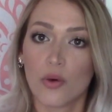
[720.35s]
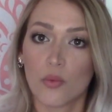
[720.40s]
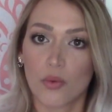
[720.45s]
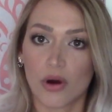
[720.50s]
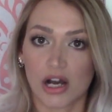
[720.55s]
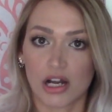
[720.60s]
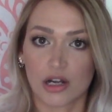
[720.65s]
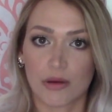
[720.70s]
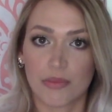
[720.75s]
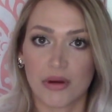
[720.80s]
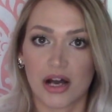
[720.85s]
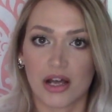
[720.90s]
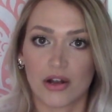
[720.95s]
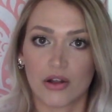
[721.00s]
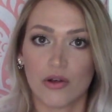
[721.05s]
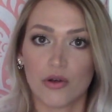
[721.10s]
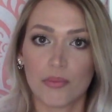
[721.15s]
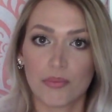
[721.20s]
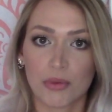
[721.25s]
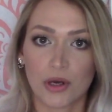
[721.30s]
water
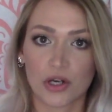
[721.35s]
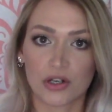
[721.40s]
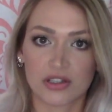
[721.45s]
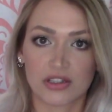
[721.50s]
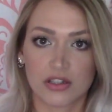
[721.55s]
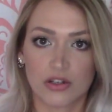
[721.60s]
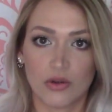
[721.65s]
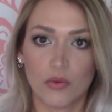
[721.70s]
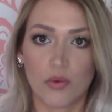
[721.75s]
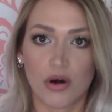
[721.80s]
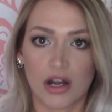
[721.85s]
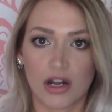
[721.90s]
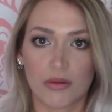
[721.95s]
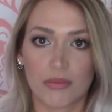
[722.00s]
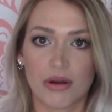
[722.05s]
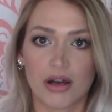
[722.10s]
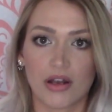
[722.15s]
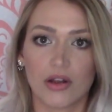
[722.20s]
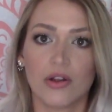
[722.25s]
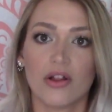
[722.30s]
bottle, personal water
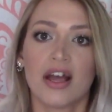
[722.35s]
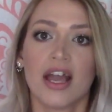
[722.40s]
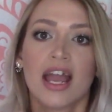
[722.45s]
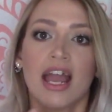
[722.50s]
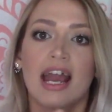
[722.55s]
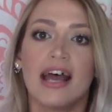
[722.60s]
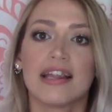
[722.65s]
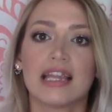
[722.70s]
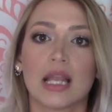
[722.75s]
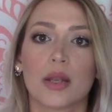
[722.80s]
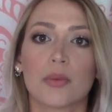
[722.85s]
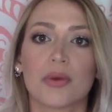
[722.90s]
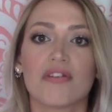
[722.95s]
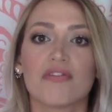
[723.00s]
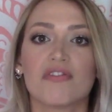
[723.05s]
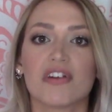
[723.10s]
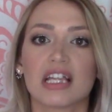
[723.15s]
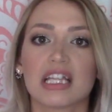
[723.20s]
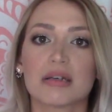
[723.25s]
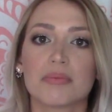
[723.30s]
bottle, and then we
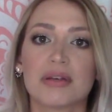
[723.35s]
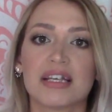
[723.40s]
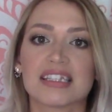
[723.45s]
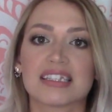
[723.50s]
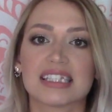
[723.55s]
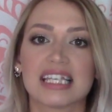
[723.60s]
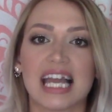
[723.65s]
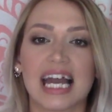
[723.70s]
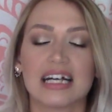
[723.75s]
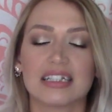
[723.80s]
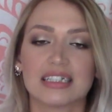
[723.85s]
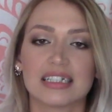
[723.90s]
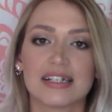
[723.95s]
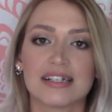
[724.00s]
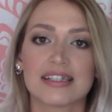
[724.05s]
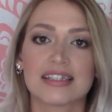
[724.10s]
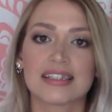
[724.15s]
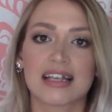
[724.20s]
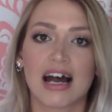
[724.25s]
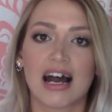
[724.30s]
fill up his
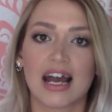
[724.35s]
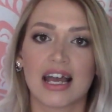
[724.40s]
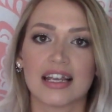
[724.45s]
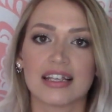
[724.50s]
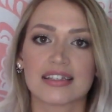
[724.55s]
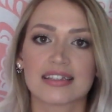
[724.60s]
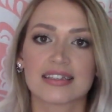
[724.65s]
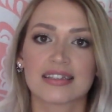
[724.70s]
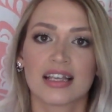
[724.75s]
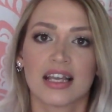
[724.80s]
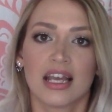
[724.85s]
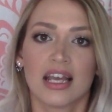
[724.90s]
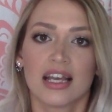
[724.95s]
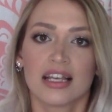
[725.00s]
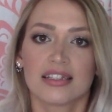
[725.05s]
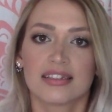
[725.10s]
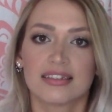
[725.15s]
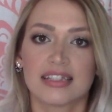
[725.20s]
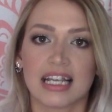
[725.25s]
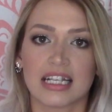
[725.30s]
gallon-size
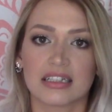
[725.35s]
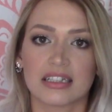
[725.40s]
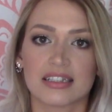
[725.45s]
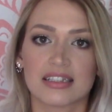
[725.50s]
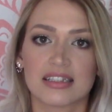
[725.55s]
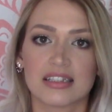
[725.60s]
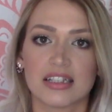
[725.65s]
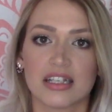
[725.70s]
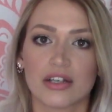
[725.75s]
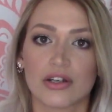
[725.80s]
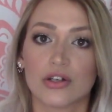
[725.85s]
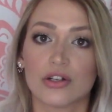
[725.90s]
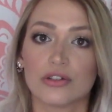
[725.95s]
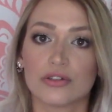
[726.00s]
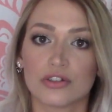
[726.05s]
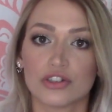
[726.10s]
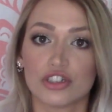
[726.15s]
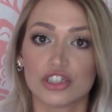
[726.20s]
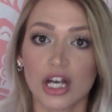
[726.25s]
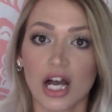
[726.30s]
stainless
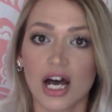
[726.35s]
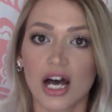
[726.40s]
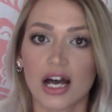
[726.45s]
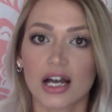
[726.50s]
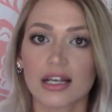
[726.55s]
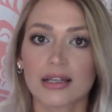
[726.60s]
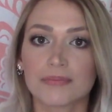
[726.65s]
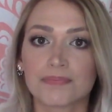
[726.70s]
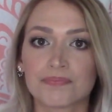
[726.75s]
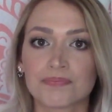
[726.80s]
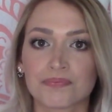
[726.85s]
steel jug,